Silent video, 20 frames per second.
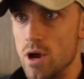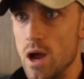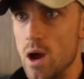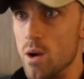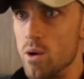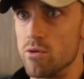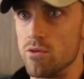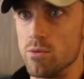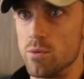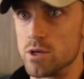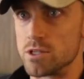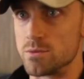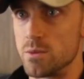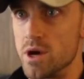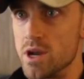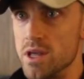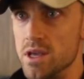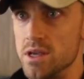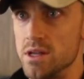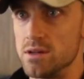however much
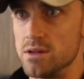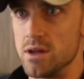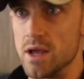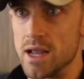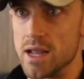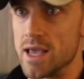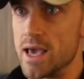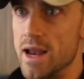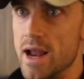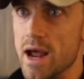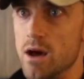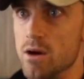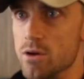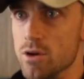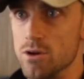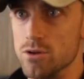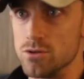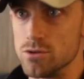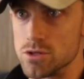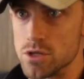money and get out
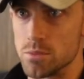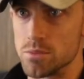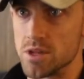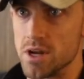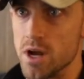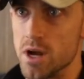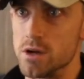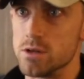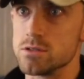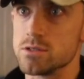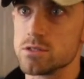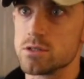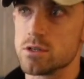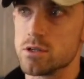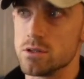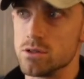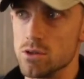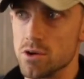and go do something else.